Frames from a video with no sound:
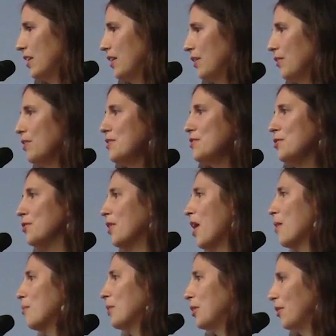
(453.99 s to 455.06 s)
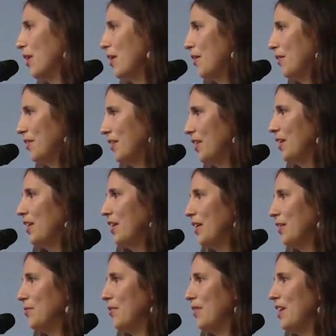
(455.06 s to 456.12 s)
There is no common ground
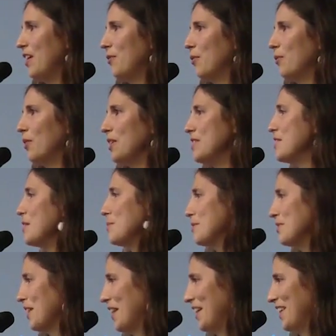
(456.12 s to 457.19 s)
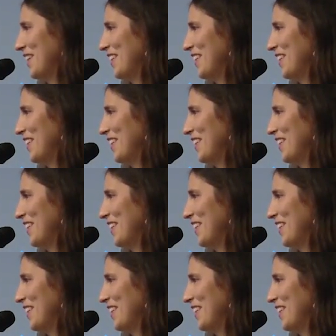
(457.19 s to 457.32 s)
in what seems like.